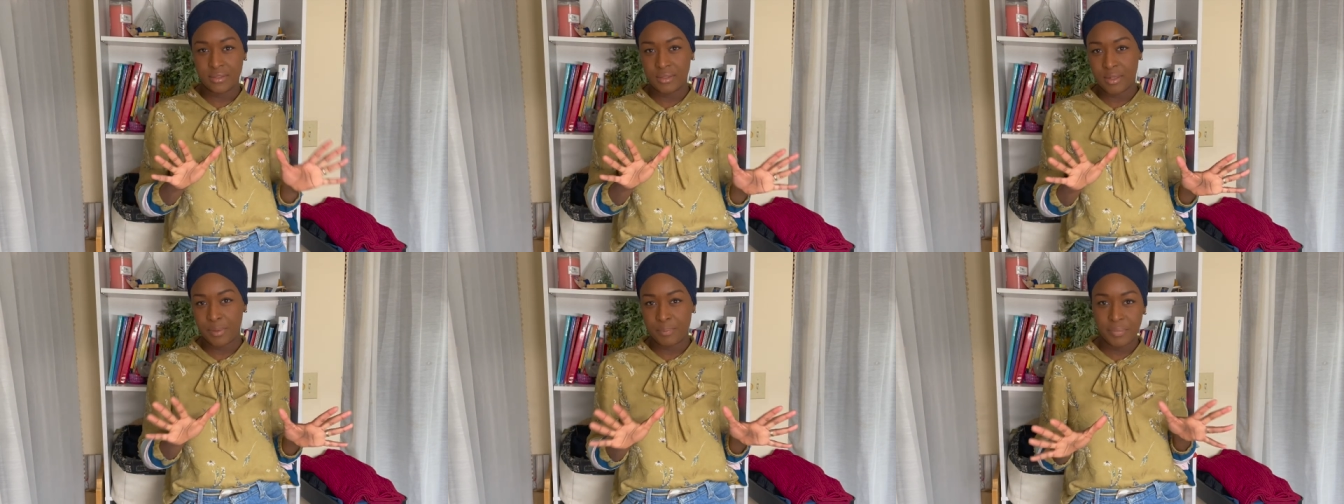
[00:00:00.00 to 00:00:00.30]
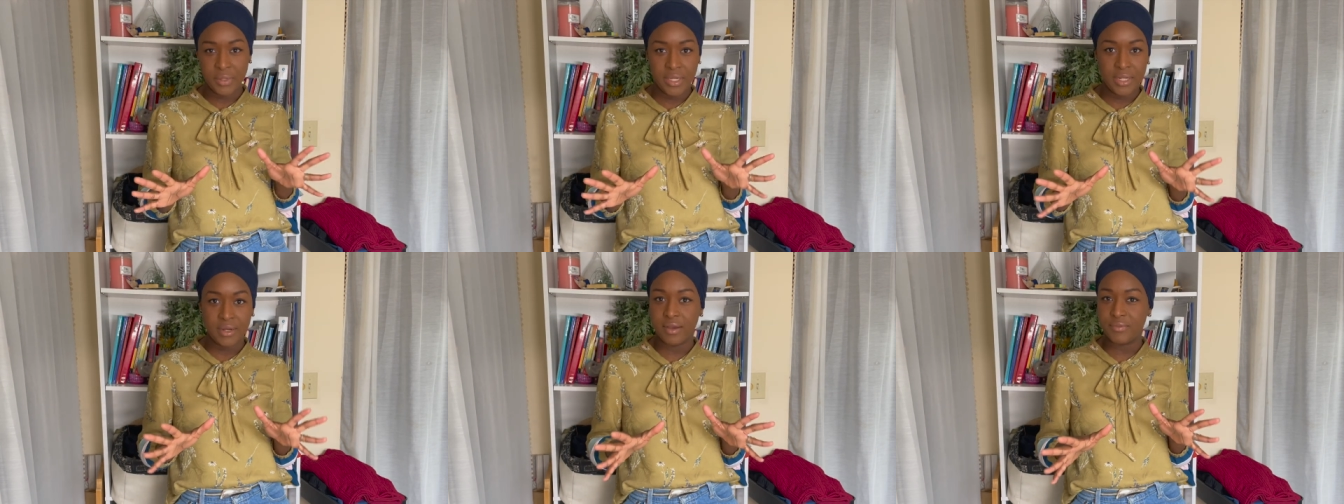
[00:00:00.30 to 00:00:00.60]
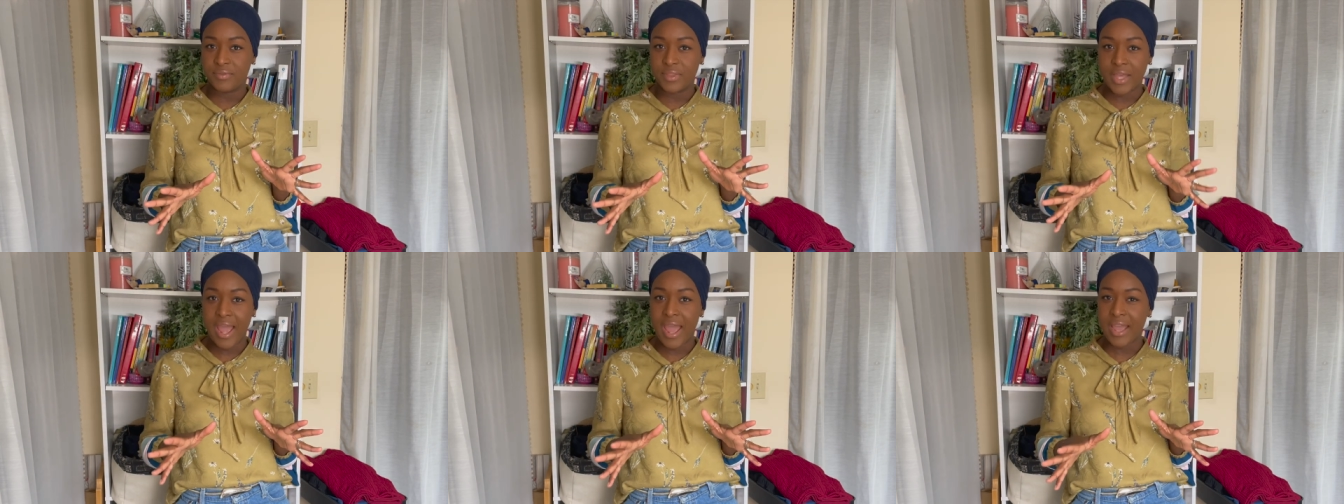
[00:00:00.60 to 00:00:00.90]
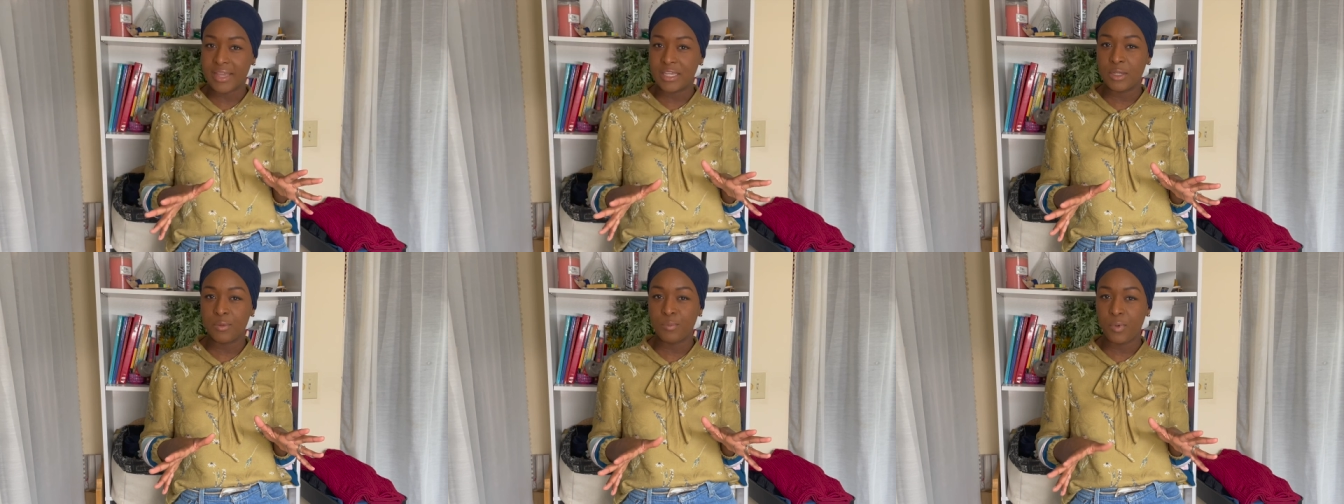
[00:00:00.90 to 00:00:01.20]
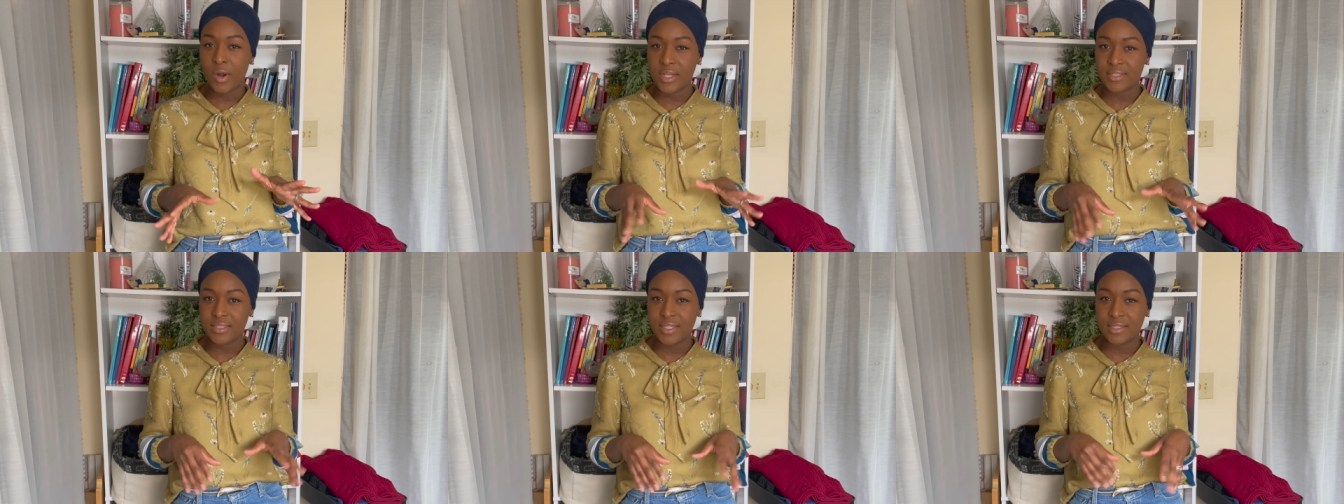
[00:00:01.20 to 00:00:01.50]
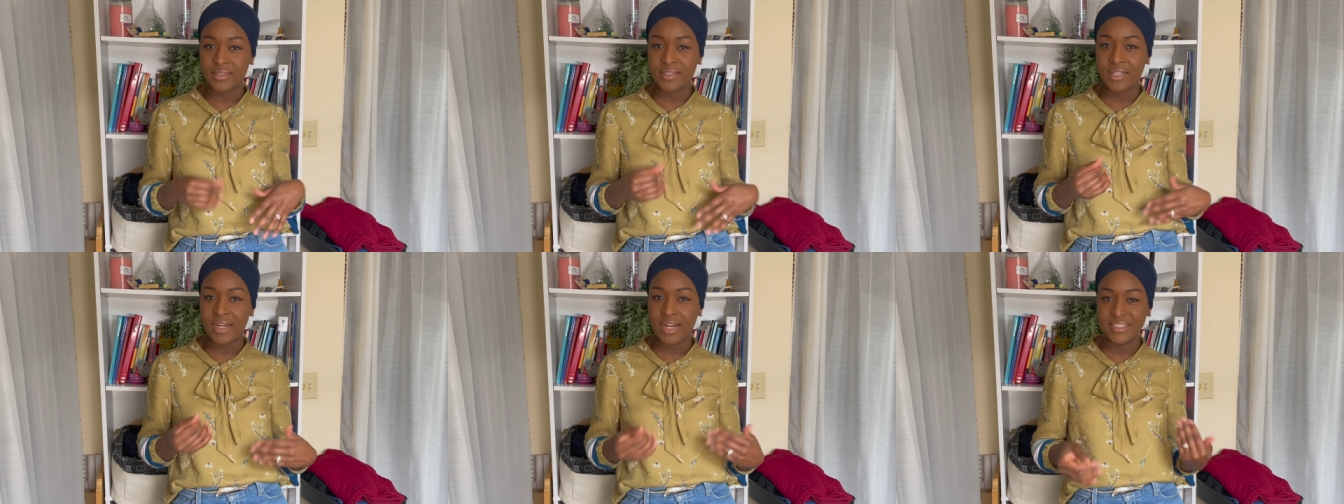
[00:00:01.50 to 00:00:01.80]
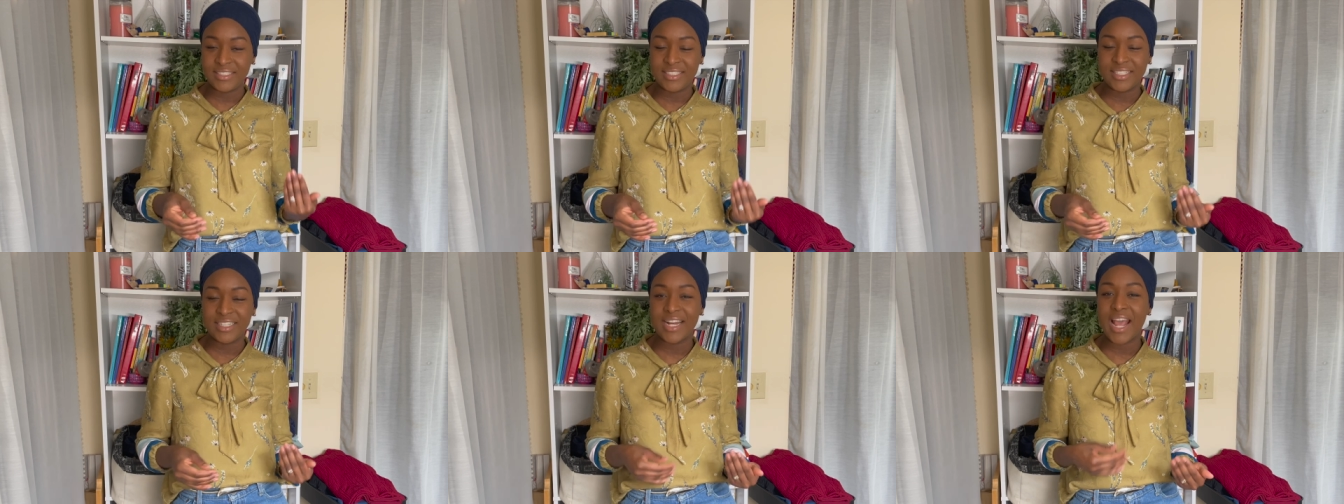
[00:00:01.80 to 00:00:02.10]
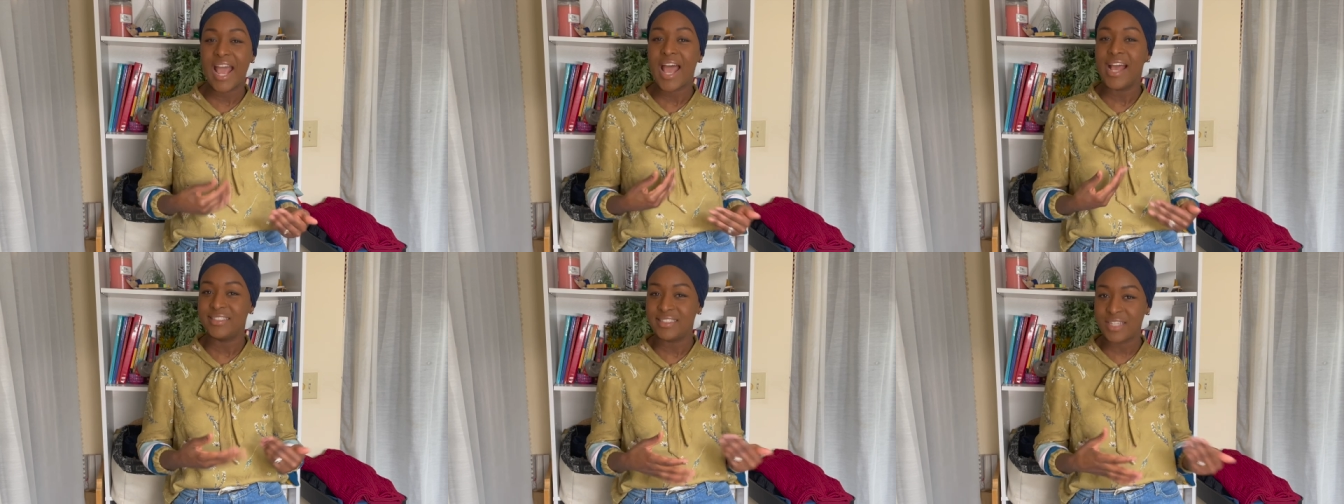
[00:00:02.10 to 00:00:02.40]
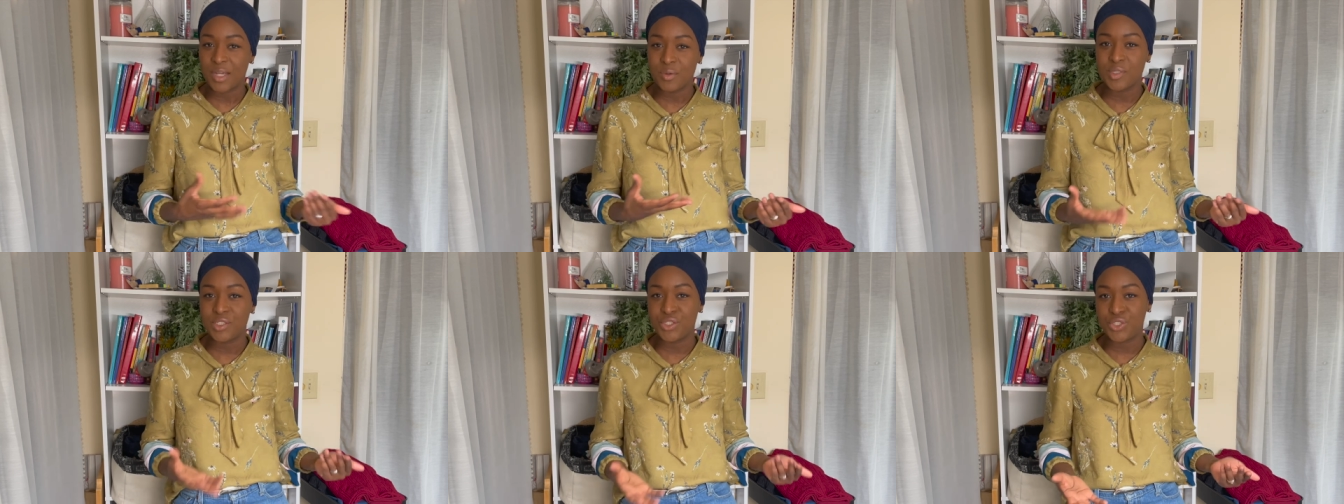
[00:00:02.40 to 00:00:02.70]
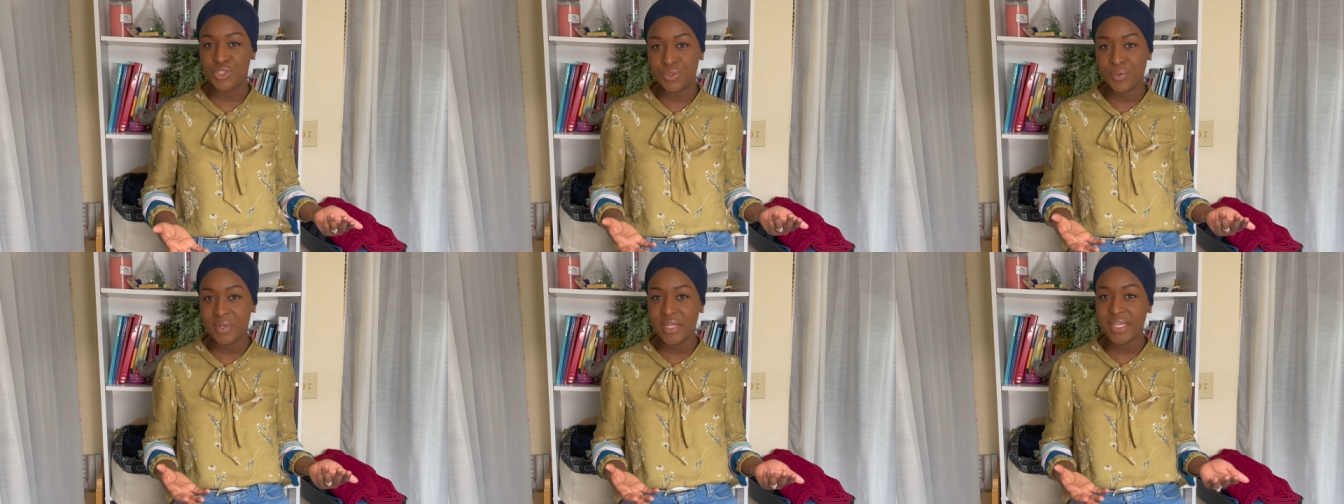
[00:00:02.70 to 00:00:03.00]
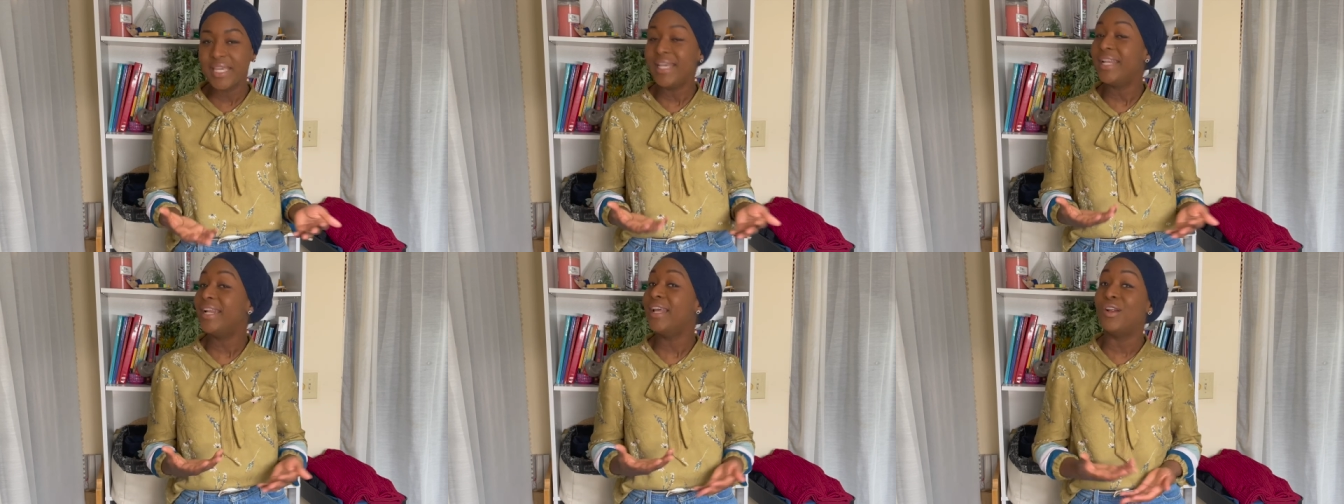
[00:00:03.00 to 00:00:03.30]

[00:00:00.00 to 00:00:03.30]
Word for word: a bit of the hacking process that I did as I was doing it,